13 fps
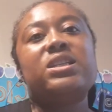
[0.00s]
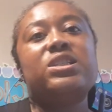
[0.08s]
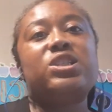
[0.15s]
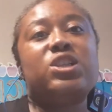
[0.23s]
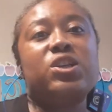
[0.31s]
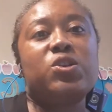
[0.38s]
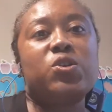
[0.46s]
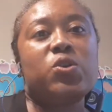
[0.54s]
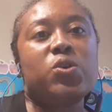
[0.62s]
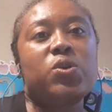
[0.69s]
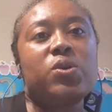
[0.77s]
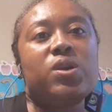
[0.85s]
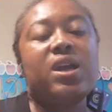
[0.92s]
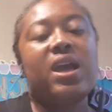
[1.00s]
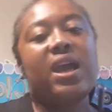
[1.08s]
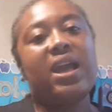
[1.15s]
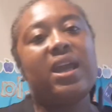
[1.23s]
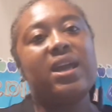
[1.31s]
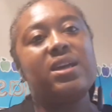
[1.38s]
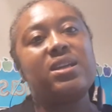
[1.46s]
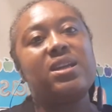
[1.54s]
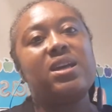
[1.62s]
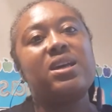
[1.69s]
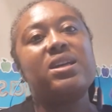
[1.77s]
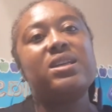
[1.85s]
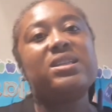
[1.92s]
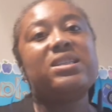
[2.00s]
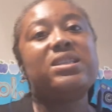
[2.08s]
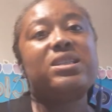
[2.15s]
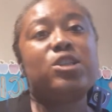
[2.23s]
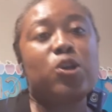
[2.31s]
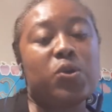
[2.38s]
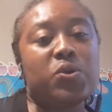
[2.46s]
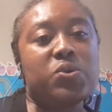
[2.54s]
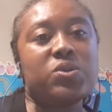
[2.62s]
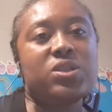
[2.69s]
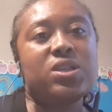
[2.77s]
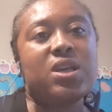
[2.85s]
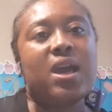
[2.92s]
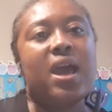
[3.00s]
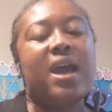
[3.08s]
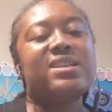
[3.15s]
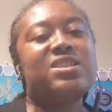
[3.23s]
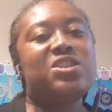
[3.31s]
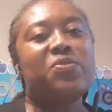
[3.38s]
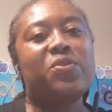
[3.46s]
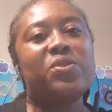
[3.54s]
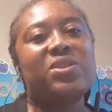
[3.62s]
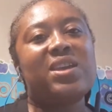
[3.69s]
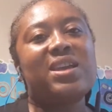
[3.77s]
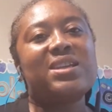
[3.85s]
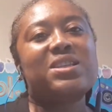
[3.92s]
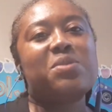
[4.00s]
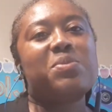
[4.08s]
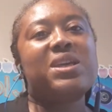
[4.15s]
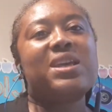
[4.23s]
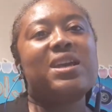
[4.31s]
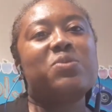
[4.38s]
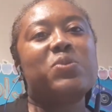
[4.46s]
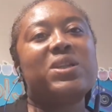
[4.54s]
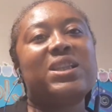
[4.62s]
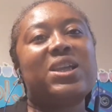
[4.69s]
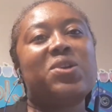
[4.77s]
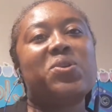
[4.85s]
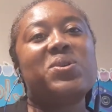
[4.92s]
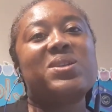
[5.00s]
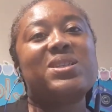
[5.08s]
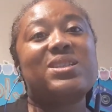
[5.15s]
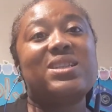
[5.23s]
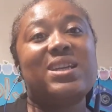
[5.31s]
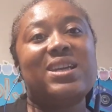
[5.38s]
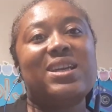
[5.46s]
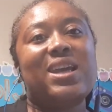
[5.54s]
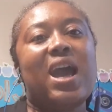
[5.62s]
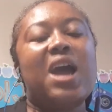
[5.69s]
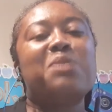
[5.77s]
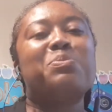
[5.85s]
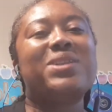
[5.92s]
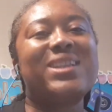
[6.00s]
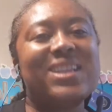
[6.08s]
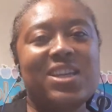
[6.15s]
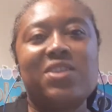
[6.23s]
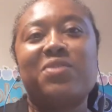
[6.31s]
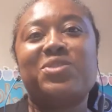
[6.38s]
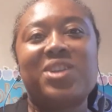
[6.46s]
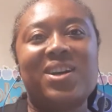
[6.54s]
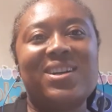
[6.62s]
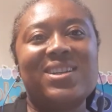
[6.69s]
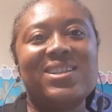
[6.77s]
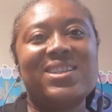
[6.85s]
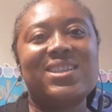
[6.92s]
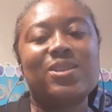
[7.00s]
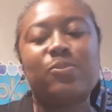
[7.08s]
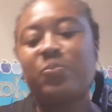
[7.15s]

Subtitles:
dinner and dirt and different things that begin with letter D and plenty of dolls.